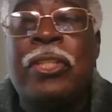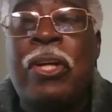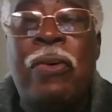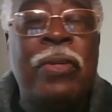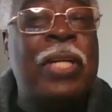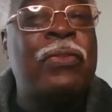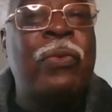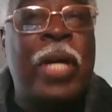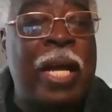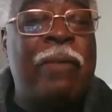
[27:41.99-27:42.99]
donuts,
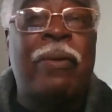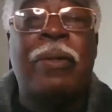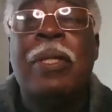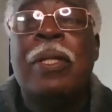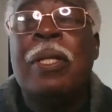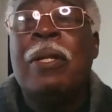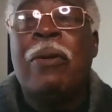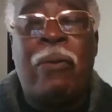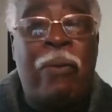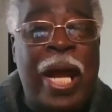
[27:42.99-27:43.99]
whatever.
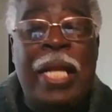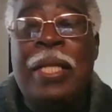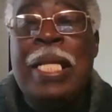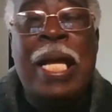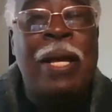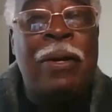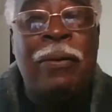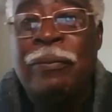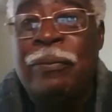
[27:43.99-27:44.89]
Write it down.